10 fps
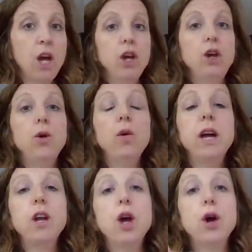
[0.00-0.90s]
You
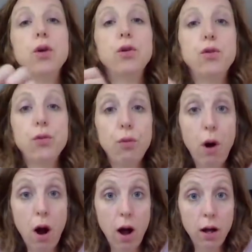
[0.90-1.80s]
can
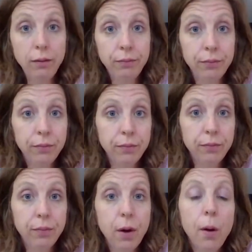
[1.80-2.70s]
draw
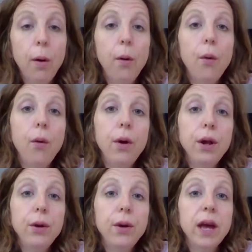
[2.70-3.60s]
or
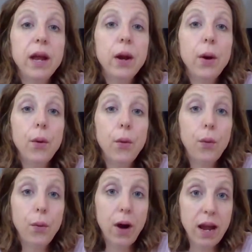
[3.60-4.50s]
you can
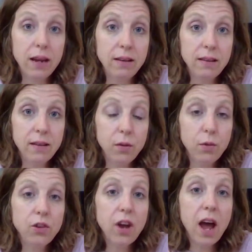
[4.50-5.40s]
write,
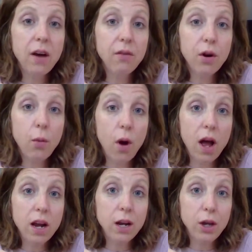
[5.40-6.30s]
whichever
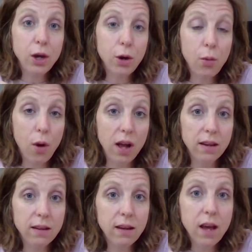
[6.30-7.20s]
one you want.
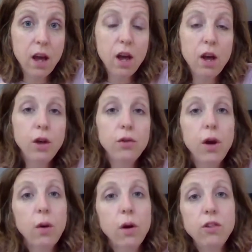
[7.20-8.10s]
So
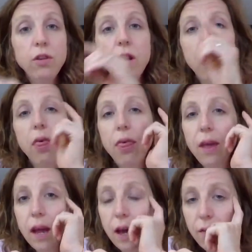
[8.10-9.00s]
I want you to
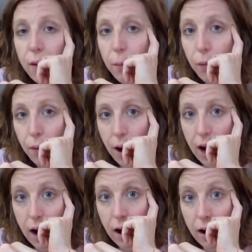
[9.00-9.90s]
think of a
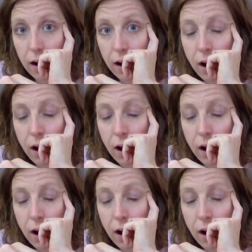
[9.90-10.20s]
prayer